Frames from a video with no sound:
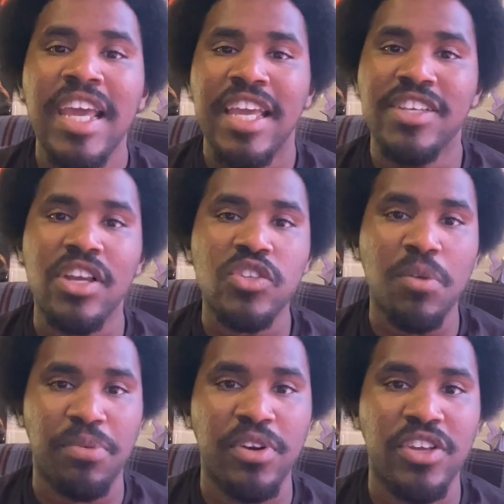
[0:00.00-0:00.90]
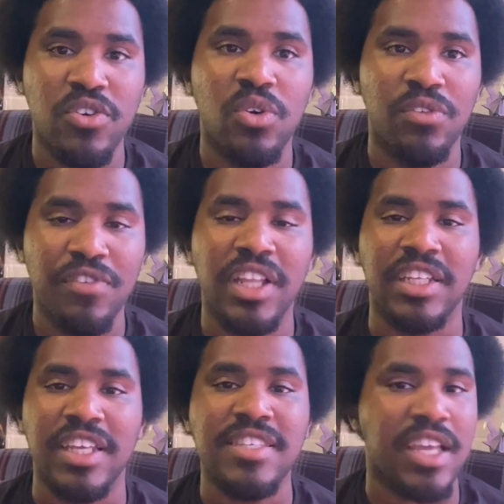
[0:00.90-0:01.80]
He's also a pretty cool villain.
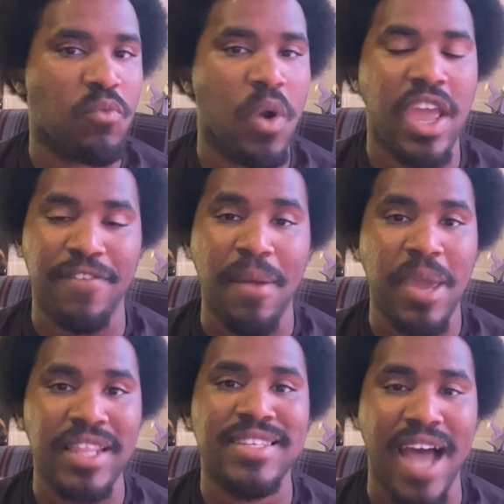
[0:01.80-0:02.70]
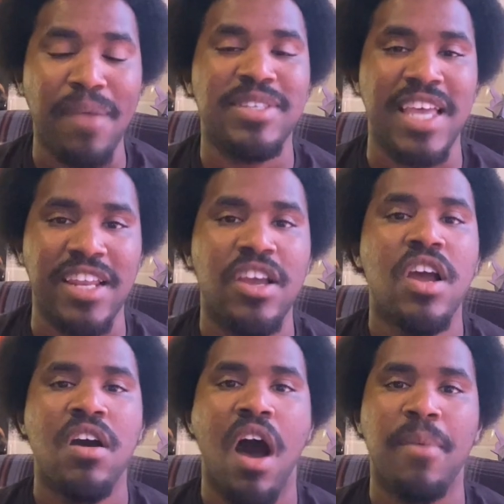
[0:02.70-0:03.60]
He's like, if I made a top 10
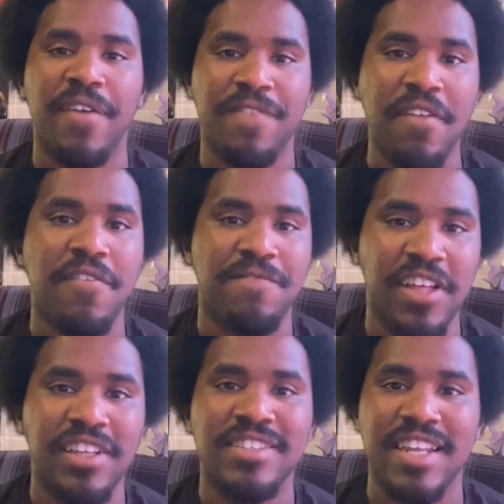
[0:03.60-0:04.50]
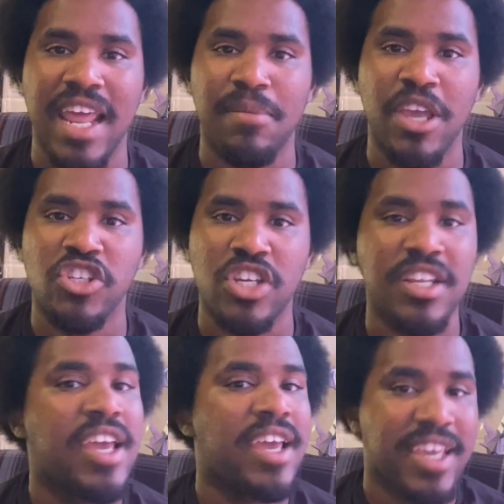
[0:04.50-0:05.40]
on my favorite villains in animation,
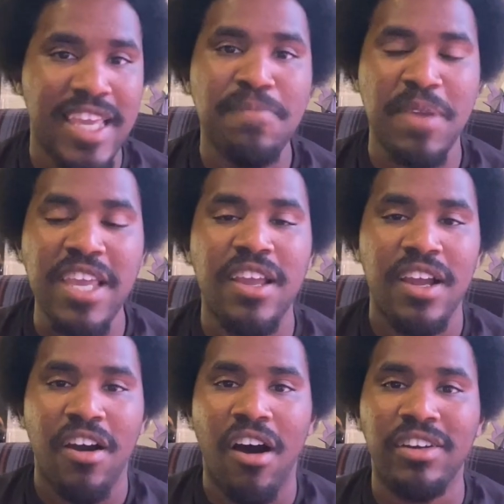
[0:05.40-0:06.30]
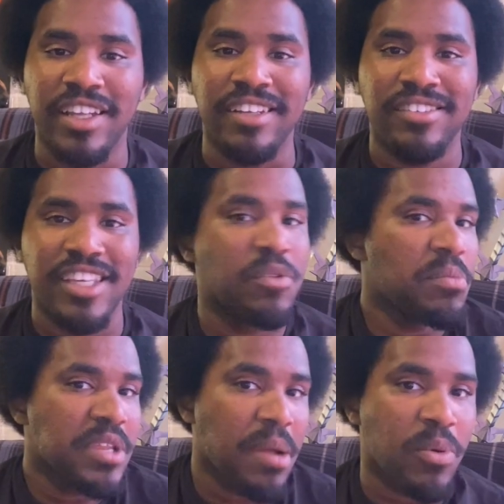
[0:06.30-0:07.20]
he'd be on it. He wouldn't
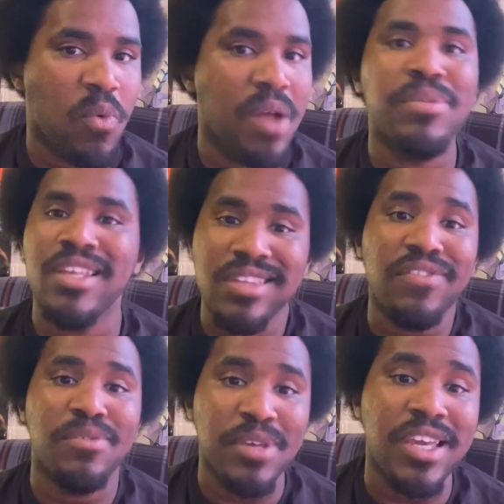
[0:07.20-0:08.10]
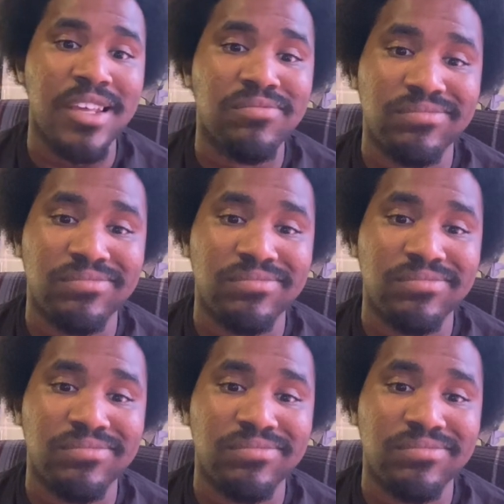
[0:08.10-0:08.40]
be number 1, but he'd definitely be in it.